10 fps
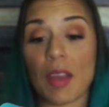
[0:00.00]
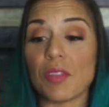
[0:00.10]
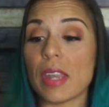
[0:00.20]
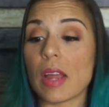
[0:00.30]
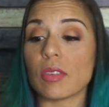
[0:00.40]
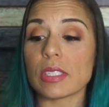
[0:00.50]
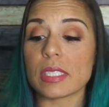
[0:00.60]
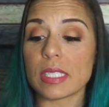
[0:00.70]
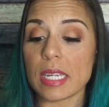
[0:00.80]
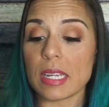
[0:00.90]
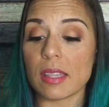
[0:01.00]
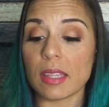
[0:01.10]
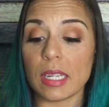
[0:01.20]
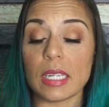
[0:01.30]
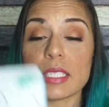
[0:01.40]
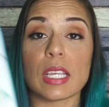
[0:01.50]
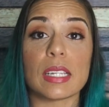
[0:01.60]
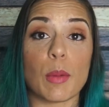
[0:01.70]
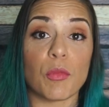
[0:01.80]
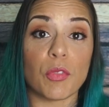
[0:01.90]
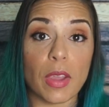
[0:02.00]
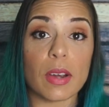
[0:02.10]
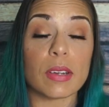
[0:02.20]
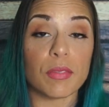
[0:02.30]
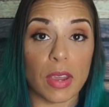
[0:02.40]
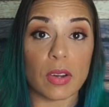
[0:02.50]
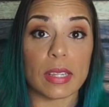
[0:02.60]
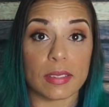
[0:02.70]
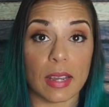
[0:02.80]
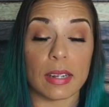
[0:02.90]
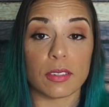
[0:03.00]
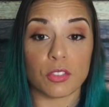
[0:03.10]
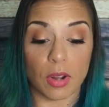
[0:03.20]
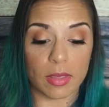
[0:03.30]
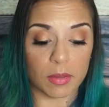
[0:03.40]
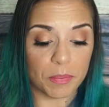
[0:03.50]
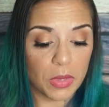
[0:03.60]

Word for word: I've never seen these, and I'm very, very excited to try them.